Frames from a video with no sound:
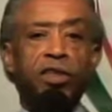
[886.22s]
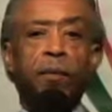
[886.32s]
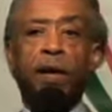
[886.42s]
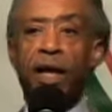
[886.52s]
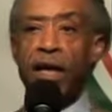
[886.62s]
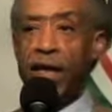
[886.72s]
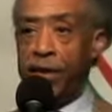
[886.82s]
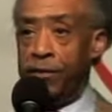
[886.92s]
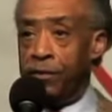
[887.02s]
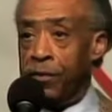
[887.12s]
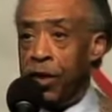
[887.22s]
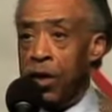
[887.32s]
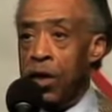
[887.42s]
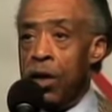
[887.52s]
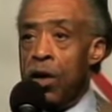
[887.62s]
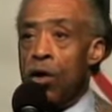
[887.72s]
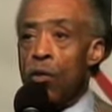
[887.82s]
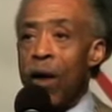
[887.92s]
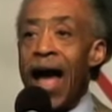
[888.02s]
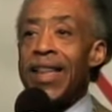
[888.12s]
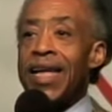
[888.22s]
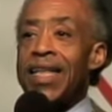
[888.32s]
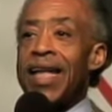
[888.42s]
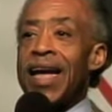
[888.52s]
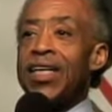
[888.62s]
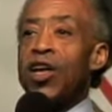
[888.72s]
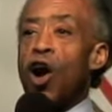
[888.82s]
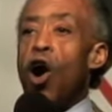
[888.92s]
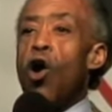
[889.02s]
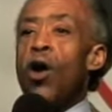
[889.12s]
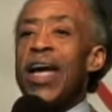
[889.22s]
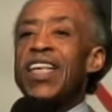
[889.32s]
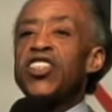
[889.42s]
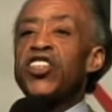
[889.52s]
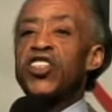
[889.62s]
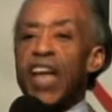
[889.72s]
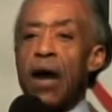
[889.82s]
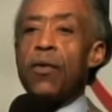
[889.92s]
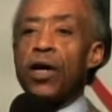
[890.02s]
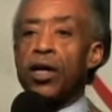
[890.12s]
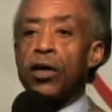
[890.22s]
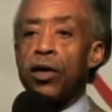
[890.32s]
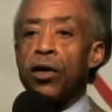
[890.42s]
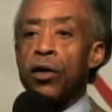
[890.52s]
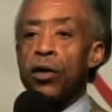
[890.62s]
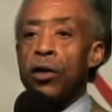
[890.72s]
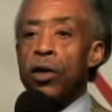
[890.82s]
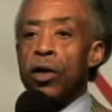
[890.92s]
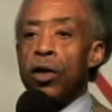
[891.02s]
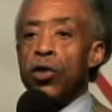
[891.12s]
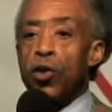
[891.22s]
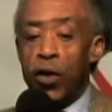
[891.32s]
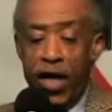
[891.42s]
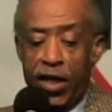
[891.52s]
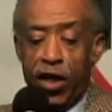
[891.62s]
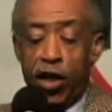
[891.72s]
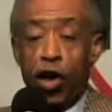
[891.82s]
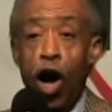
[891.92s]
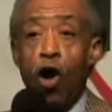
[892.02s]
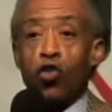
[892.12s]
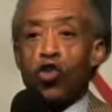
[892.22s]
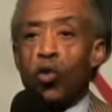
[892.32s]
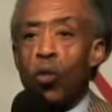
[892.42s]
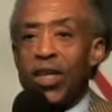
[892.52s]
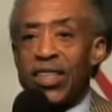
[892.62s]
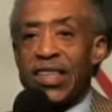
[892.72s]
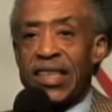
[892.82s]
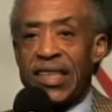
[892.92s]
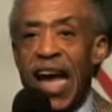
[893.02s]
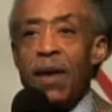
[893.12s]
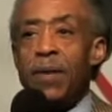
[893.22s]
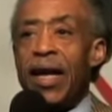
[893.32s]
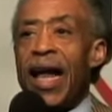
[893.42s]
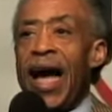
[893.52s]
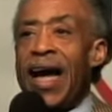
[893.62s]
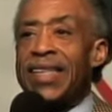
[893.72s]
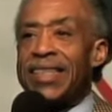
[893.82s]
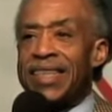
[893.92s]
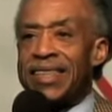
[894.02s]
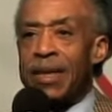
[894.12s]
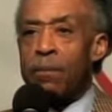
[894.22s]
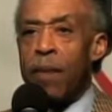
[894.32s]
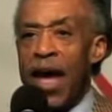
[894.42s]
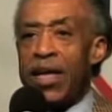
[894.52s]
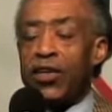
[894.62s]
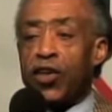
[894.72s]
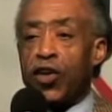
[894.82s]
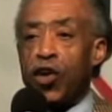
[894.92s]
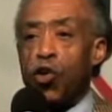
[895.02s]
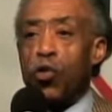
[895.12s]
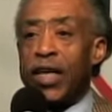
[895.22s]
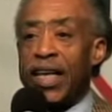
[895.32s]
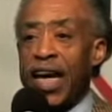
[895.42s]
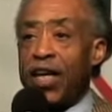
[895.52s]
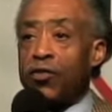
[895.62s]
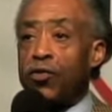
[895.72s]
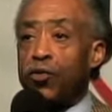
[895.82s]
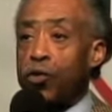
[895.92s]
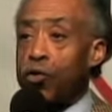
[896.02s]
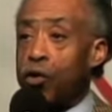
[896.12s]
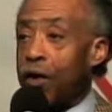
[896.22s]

to believe. Rather than go hysterical, you need to go to what stabilizes and make you get through